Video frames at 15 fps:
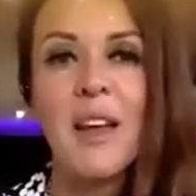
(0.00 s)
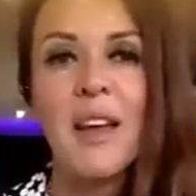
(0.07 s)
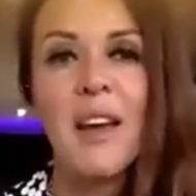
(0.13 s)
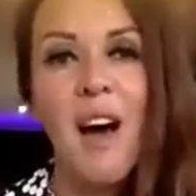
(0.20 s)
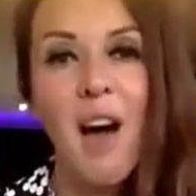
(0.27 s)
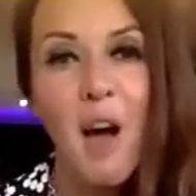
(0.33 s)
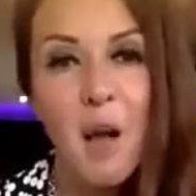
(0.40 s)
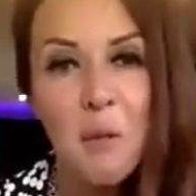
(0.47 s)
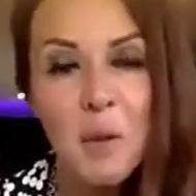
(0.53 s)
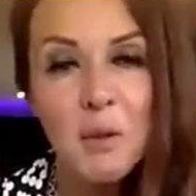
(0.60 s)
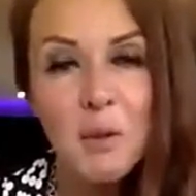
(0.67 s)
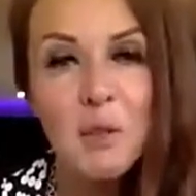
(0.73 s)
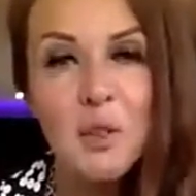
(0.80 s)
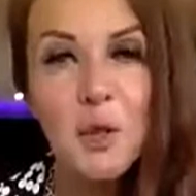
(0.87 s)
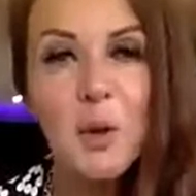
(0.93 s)
I hope you
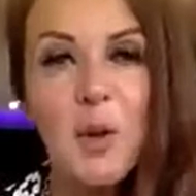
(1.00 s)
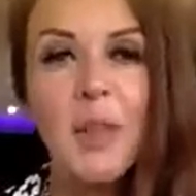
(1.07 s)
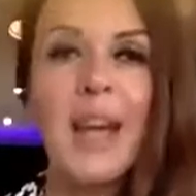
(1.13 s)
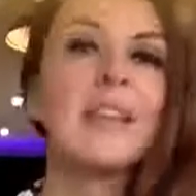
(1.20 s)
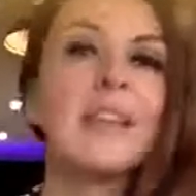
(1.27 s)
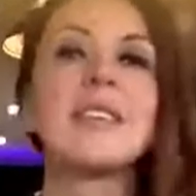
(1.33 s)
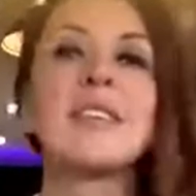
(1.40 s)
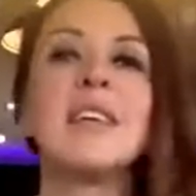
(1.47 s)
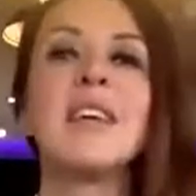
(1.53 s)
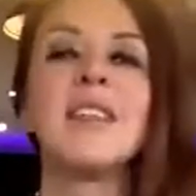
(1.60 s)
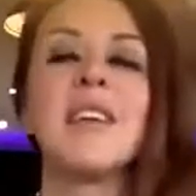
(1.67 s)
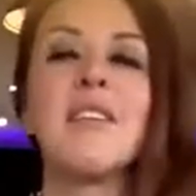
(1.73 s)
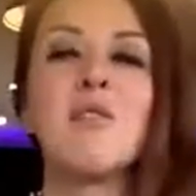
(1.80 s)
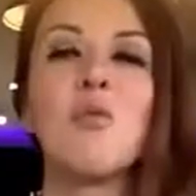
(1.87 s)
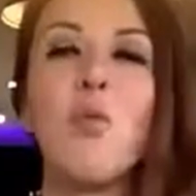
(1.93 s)
enjoy that.
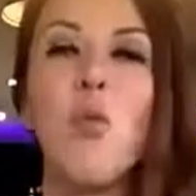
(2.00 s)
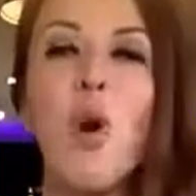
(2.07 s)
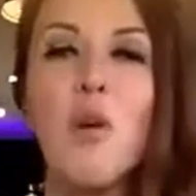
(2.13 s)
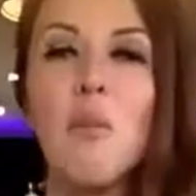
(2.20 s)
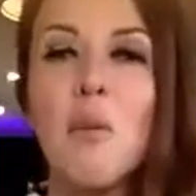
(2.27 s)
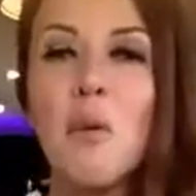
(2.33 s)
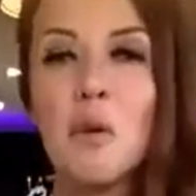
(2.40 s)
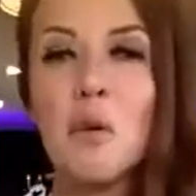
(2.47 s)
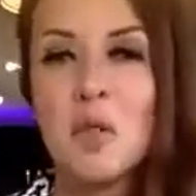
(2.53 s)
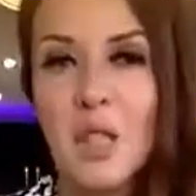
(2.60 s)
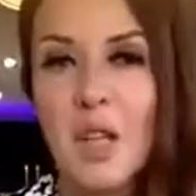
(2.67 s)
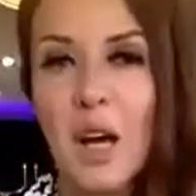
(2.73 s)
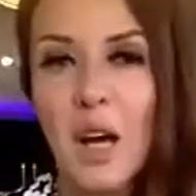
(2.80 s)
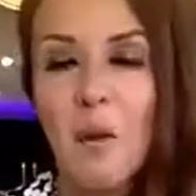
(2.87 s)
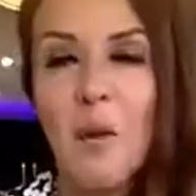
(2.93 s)
There's one more to
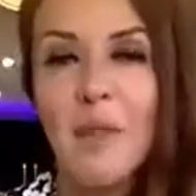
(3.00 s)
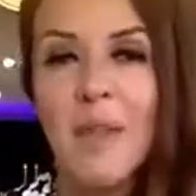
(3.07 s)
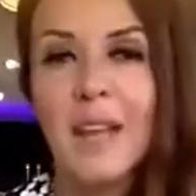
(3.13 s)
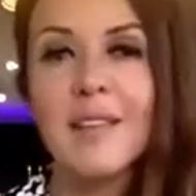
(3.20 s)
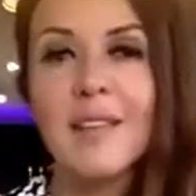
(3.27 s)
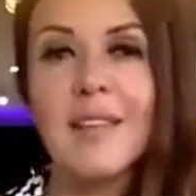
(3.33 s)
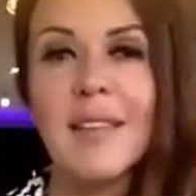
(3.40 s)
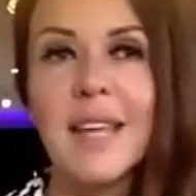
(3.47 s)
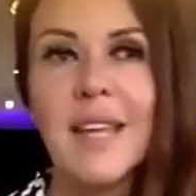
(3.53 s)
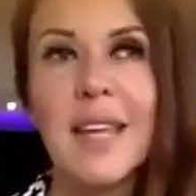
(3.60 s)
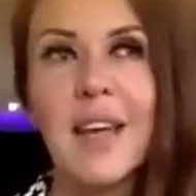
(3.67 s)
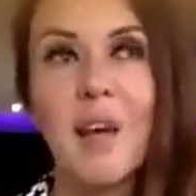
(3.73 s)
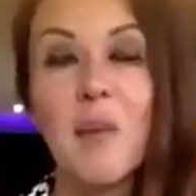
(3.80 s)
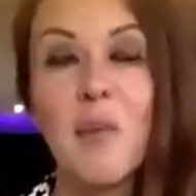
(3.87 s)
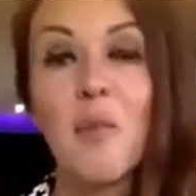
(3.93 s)
go, and that's the
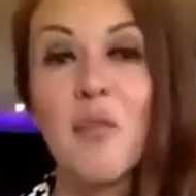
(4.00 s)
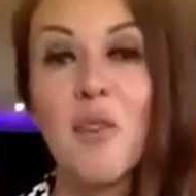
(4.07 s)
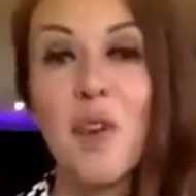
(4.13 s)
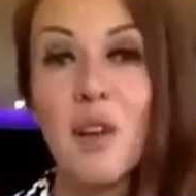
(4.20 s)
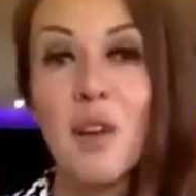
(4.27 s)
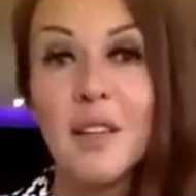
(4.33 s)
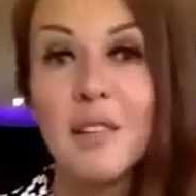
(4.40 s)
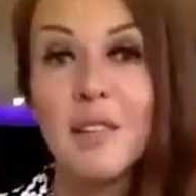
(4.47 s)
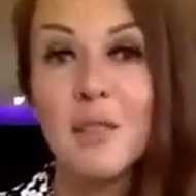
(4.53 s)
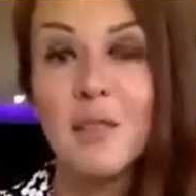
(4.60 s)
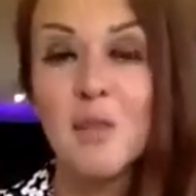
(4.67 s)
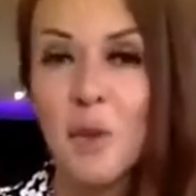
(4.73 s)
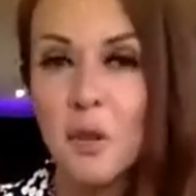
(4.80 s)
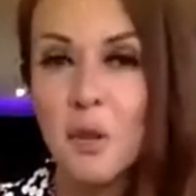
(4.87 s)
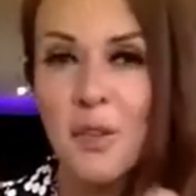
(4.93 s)
flight
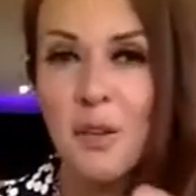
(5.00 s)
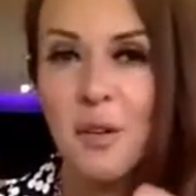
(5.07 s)
response.